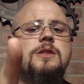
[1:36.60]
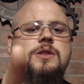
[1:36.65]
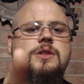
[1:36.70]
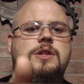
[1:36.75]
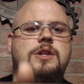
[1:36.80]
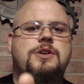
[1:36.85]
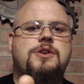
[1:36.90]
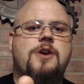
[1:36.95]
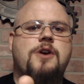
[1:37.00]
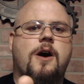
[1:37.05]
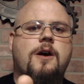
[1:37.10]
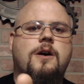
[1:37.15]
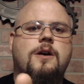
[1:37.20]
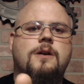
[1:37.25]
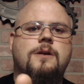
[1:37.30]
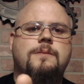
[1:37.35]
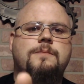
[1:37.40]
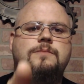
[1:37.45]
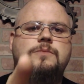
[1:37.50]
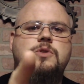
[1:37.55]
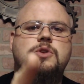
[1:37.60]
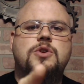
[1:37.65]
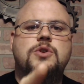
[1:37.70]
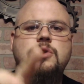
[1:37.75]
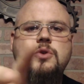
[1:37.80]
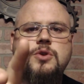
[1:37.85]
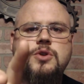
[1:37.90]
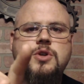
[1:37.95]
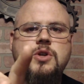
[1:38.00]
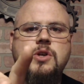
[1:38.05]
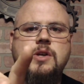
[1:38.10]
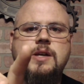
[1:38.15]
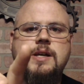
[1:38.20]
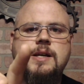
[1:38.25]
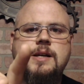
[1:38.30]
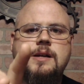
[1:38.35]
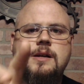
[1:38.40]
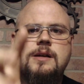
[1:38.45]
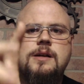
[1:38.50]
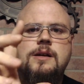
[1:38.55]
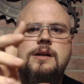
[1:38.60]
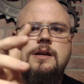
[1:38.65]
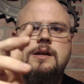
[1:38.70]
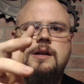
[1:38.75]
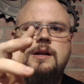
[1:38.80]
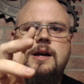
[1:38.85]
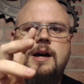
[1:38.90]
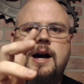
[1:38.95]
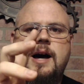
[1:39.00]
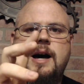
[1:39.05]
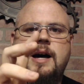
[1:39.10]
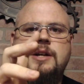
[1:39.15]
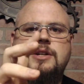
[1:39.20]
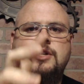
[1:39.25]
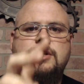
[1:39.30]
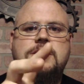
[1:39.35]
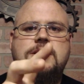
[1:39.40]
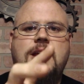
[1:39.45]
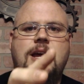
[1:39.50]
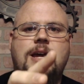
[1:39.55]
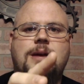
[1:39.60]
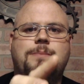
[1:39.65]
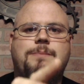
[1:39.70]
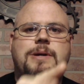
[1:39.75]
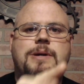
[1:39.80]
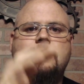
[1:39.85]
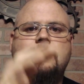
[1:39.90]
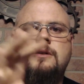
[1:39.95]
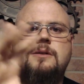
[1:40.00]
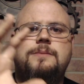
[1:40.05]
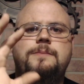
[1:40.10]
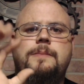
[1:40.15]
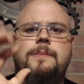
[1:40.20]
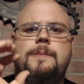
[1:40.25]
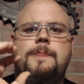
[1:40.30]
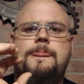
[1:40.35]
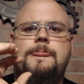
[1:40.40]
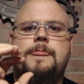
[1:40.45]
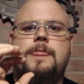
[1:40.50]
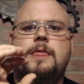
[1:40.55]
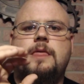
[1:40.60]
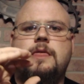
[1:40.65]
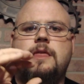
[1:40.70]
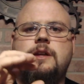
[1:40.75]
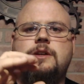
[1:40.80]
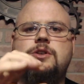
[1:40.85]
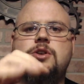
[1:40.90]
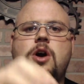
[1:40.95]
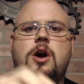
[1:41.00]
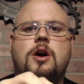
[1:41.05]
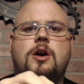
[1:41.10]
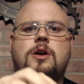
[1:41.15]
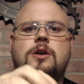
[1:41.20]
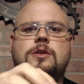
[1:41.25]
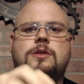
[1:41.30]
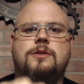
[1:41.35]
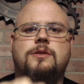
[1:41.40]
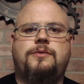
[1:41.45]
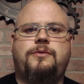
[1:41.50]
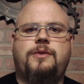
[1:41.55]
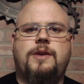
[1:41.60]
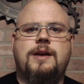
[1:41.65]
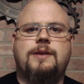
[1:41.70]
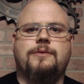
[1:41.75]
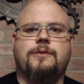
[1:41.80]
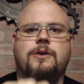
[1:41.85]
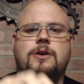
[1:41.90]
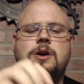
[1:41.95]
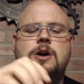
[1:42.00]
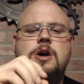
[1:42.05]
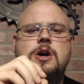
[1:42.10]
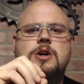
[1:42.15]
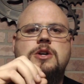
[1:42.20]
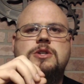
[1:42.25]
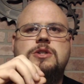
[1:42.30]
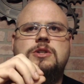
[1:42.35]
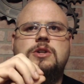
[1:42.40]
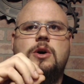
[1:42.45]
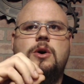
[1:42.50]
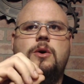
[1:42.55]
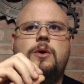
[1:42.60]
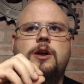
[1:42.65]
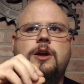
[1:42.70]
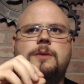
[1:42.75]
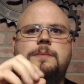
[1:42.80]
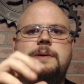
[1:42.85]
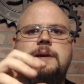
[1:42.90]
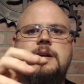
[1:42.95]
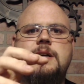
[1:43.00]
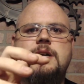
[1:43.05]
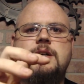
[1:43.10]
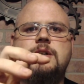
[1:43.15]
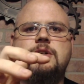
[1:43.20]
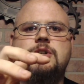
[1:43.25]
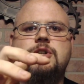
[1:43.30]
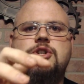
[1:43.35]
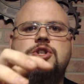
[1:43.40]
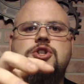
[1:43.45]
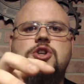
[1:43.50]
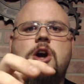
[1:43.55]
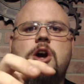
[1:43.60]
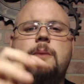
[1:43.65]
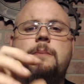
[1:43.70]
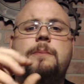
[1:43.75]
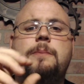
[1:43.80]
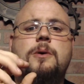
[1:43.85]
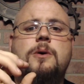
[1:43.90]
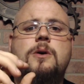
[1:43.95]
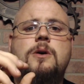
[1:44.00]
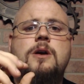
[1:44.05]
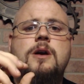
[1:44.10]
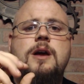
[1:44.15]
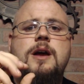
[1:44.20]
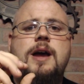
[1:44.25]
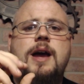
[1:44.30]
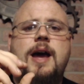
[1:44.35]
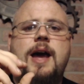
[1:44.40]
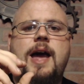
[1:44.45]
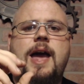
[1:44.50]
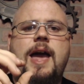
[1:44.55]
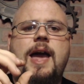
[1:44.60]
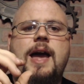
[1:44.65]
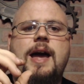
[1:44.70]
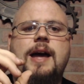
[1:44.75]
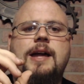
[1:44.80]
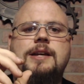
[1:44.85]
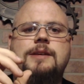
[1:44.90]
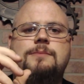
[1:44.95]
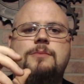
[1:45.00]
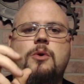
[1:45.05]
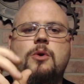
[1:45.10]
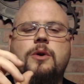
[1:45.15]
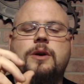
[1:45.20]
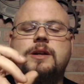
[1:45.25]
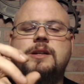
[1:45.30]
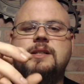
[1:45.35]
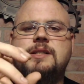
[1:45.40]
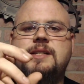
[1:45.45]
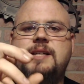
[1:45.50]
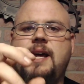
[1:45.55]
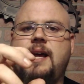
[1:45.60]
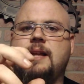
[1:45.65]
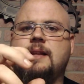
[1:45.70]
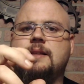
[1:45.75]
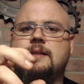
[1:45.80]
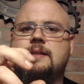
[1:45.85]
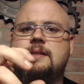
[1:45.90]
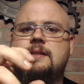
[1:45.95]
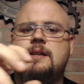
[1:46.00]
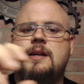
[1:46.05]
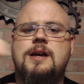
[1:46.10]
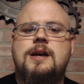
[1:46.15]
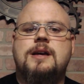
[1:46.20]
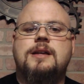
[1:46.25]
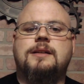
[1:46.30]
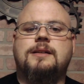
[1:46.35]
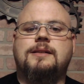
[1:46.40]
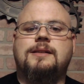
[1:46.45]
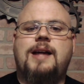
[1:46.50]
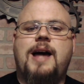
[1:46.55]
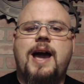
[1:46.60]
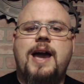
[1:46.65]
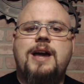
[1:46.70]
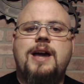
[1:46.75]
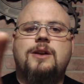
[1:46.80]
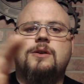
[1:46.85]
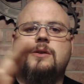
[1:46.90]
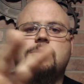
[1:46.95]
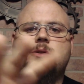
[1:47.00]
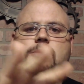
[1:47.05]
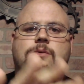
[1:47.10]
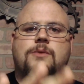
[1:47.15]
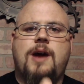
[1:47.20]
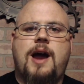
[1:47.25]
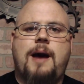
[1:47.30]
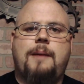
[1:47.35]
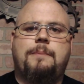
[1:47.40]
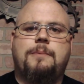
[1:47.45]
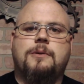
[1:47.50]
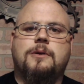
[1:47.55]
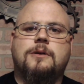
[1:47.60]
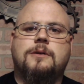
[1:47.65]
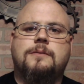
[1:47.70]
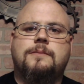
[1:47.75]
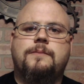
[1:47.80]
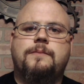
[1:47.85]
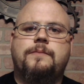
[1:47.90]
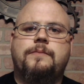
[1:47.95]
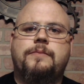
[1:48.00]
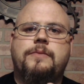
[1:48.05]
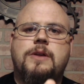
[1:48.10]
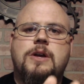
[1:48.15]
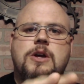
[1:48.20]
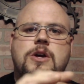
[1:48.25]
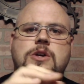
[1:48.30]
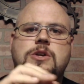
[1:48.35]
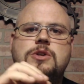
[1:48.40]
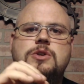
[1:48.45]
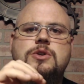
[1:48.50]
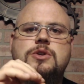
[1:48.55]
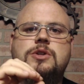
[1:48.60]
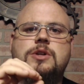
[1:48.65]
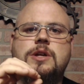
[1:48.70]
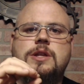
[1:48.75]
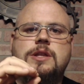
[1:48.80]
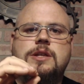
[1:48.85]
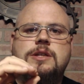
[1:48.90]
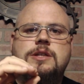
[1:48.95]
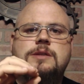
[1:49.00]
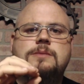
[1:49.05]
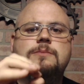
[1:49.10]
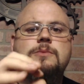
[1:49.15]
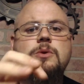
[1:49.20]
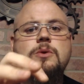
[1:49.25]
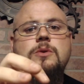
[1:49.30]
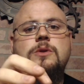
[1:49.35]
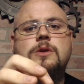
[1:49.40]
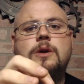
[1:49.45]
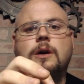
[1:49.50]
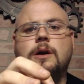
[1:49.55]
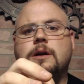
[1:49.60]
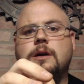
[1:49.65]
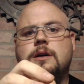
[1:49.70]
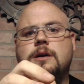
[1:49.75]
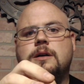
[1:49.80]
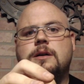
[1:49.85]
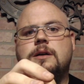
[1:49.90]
The darker, usually, just like beer, the darker the flavor. So it'll be sharper and more intense. The lighter the wrapper, usually the smoother,